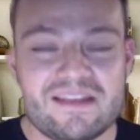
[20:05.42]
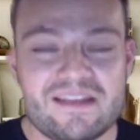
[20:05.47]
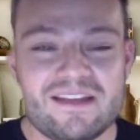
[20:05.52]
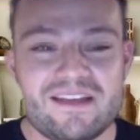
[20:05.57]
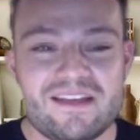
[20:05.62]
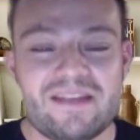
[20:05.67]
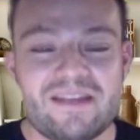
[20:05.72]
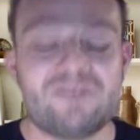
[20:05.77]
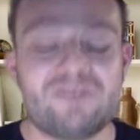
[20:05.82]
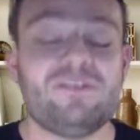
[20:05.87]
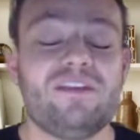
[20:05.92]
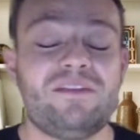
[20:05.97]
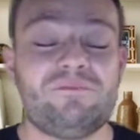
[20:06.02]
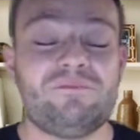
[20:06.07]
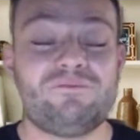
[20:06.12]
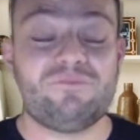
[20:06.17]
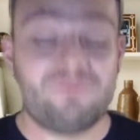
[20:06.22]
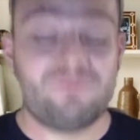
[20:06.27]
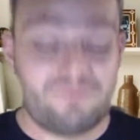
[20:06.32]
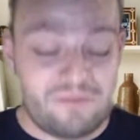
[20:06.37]
it
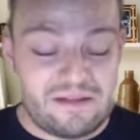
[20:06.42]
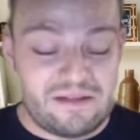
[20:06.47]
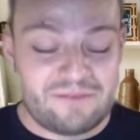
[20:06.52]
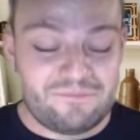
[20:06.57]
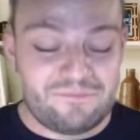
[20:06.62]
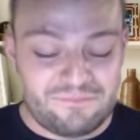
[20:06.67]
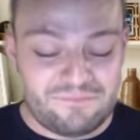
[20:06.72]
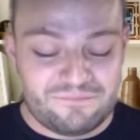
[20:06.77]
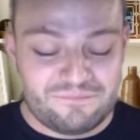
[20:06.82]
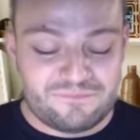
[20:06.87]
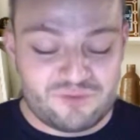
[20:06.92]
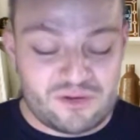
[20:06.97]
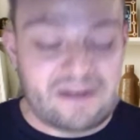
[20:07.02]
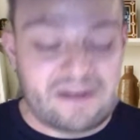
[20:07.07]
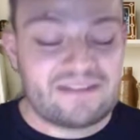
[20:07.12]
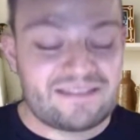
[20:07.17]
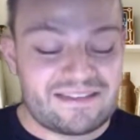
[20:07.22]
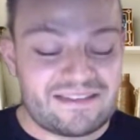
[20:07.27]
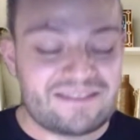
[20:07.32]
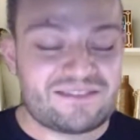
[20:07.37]

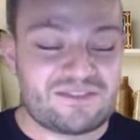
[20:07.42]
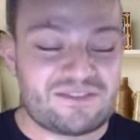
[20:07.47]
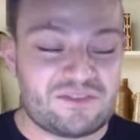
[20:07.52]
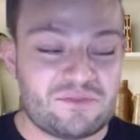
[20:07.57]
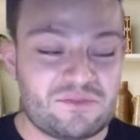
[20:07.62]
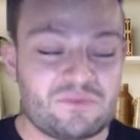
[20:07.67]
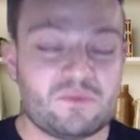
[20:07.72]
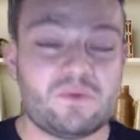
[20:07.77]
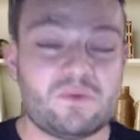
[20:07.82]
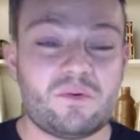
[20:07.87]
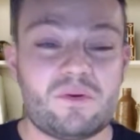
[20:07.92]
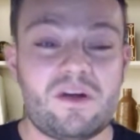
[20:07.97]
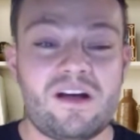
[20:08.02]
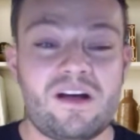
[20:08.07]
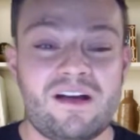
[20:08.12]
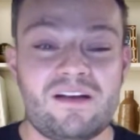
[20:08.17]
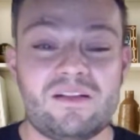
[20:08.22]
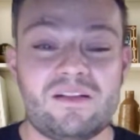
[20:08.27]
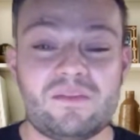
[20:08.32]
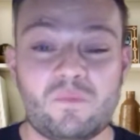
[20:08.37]
translates to
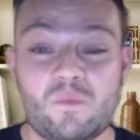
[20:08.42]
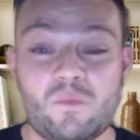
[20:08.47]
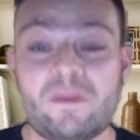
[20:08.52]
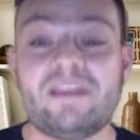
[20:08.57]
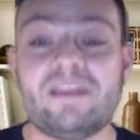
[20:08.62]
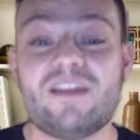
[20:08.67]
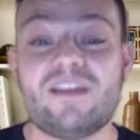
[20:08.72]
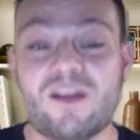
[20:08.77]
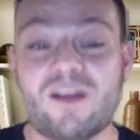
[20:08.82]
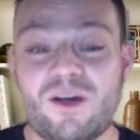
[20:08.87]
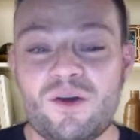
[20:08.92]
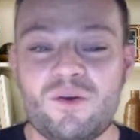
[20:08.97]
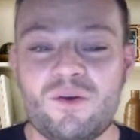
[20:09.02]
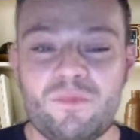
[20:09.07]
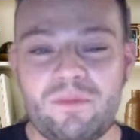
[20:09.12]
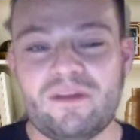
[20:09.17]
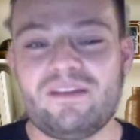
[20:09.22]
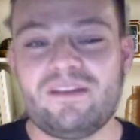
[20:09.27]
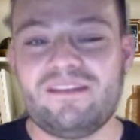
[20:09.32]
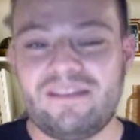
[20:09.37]
we go,
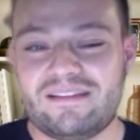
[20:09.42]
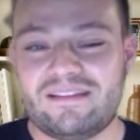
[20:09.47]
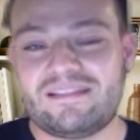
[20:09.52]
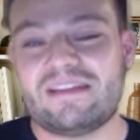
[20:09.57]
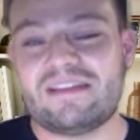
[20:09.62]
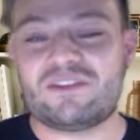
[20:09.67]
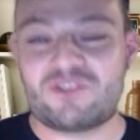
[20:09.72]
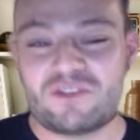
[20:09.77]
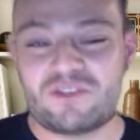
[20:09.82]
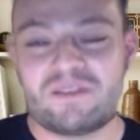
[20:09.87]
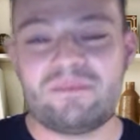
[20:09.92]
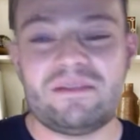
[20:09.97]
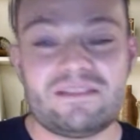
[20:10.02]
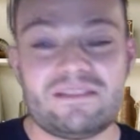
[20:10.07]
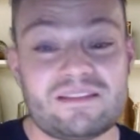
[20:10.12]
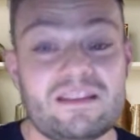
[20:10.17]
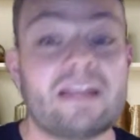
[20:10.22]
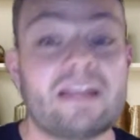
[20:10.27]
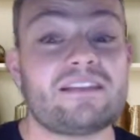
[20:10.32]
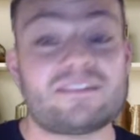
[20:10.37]
but essentially it means
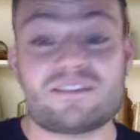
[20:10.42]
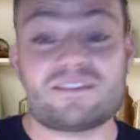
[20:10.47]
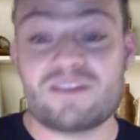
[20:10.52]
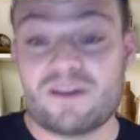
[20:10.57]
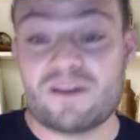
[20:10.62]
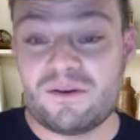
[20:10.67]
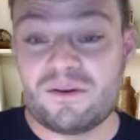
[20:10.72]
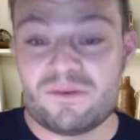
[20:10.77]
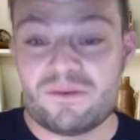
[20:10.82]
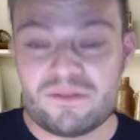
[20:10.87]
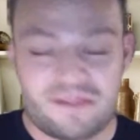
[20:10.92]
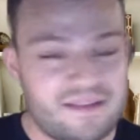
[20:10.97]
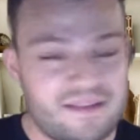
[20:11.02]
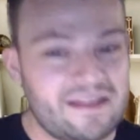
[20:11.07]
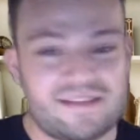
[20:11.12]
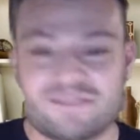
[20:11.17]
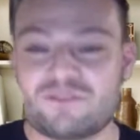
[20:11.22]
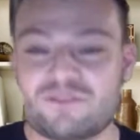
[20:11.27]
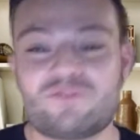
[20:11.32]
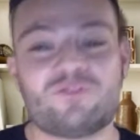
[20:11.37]
let's go, like
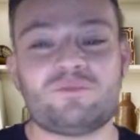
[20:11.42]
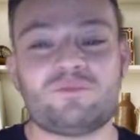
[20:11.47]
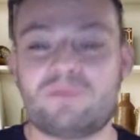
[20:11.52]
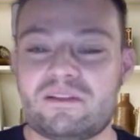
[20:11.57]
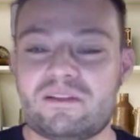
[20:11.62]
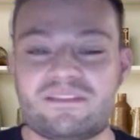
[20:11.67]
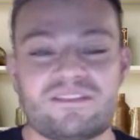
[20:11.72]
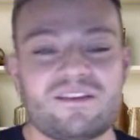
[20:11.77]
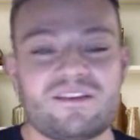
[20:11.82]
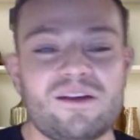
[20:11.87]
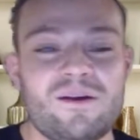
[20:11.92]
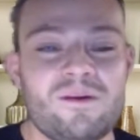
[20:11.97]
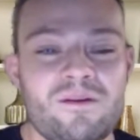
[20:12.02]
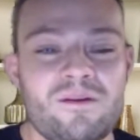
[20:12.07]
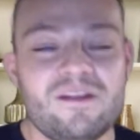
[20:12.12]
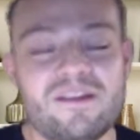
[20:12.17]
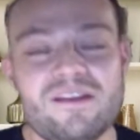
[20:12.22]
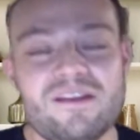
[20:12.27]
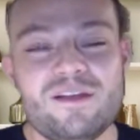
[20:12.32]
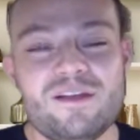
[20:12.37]
as a group, let's go.
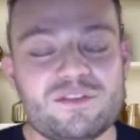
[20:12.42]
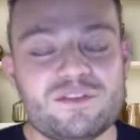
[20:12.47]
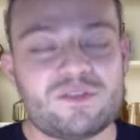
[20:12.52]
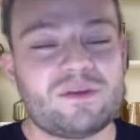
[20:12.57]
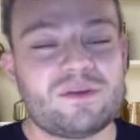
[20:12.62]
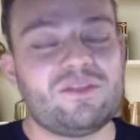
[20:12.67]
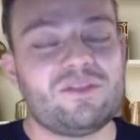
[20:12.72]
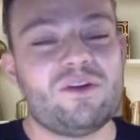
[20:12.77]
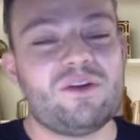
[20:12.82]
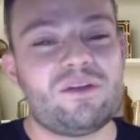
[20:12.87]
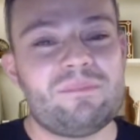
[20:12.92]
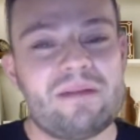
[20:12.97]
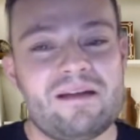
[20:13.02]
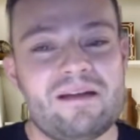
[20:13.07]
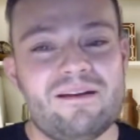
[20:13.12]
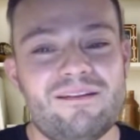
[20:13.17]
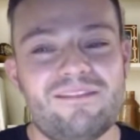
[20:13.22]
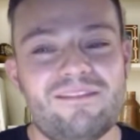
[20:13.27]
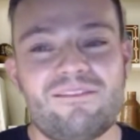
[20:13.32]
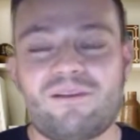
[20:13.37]
So I thought
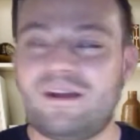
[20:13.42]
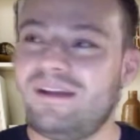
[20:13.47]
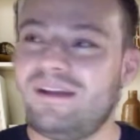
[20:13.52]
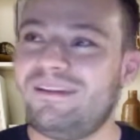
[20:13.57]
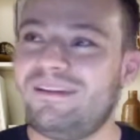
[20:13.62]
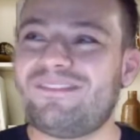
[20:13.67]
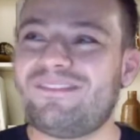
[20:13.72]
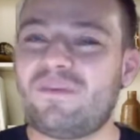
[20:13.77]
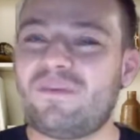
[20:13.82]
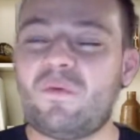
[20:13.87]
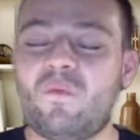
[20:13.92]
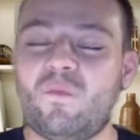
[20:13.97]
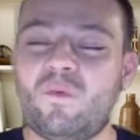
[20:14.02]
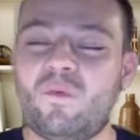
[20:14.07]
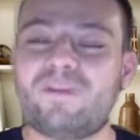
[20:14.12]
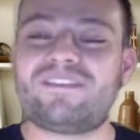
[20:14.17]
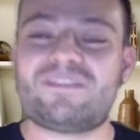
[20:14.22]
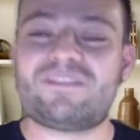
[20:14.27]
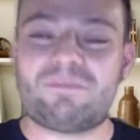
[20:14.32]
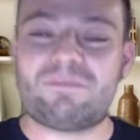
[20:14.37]
about, right,
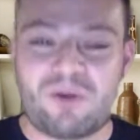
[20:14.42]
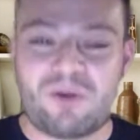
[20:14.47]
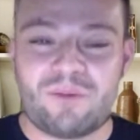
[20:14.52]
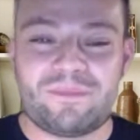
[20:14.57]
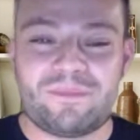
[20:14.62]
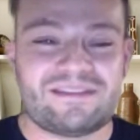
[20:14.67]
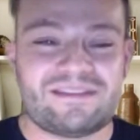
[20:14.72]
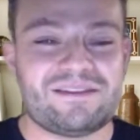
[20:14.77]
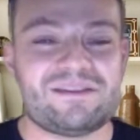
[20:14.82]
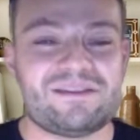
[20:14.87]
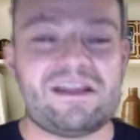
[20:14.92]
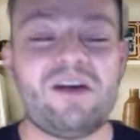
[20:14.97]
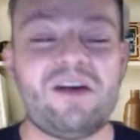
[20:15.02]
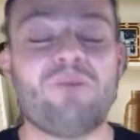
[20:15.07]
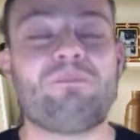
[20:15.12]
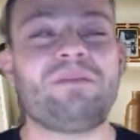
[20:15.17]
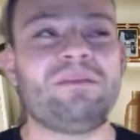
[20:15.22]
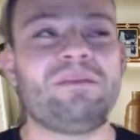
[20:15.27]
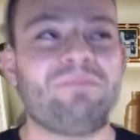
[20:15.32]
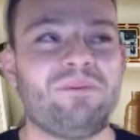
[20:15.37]
what's the purpose here? To help
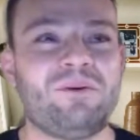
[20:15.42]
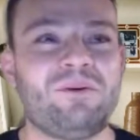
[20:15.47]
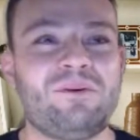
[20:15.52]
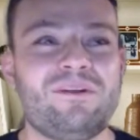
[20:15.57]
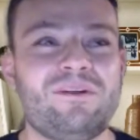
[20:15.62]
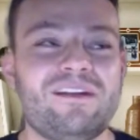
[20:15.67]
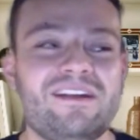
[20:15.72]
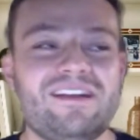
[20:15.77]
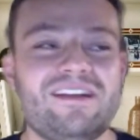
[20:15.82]
people.